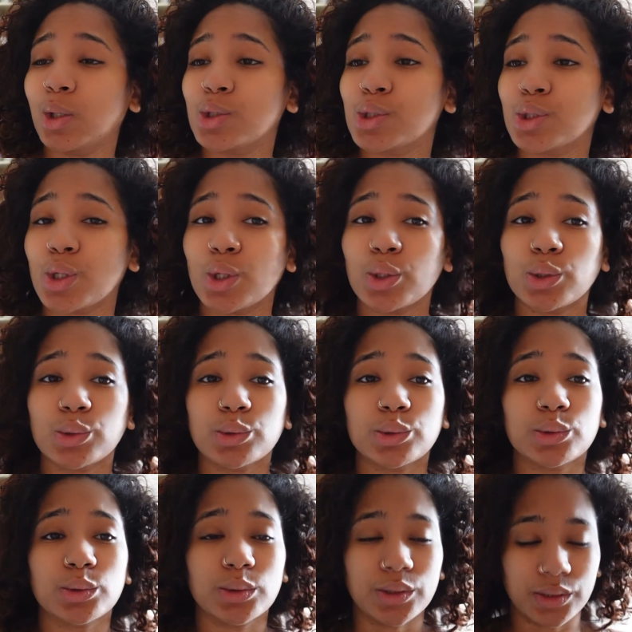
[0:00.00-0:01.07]
So
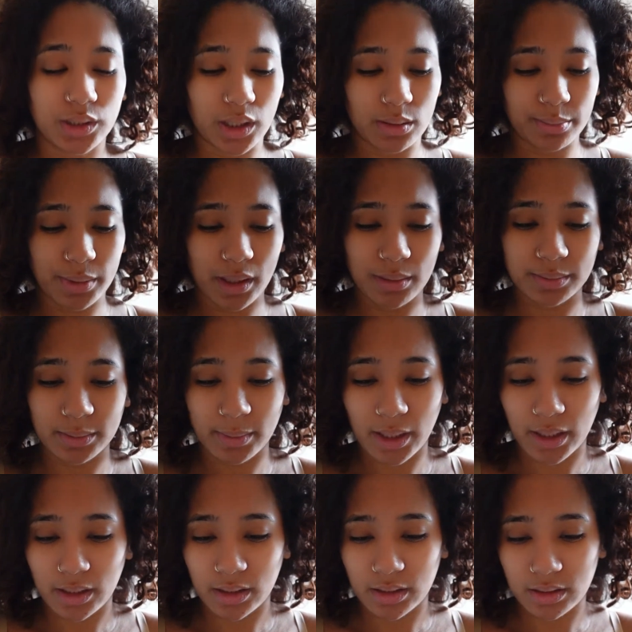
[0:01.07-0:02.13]
I flopped
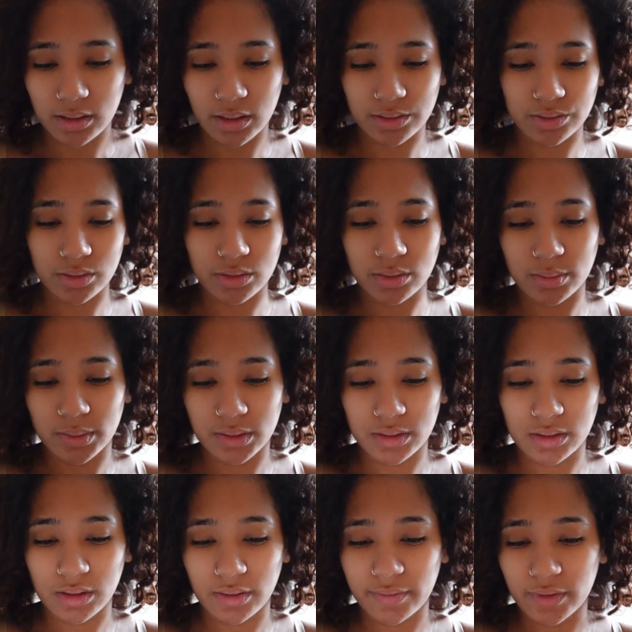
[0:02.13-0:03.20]
my electrical
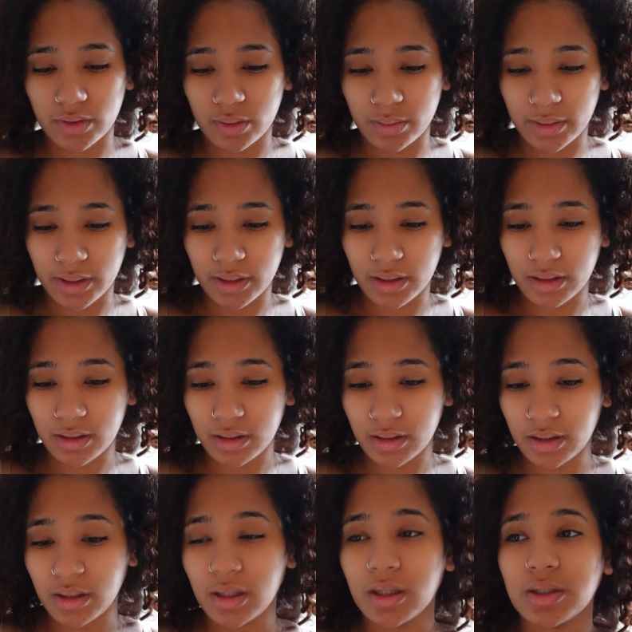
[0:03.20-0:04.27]
ones on real quick
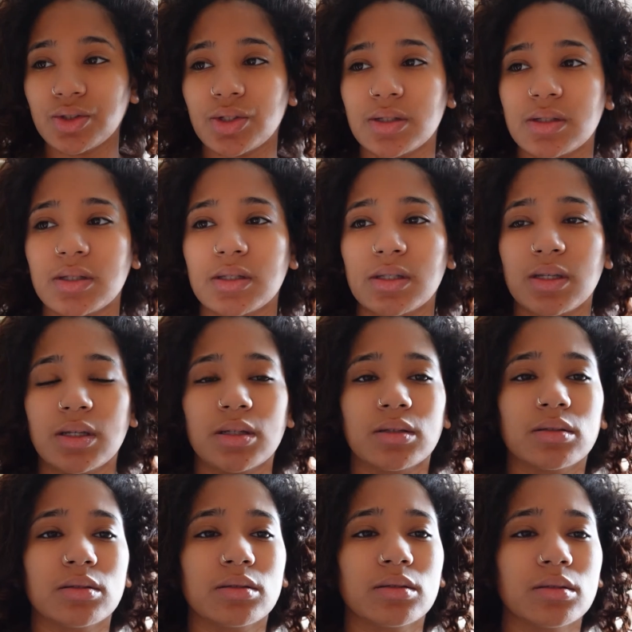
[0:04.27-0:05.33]
just to see
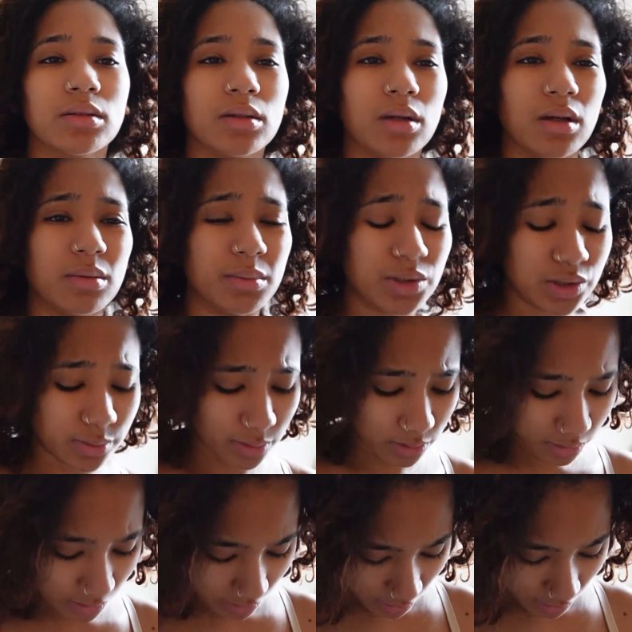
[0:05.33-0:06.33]
how much milk they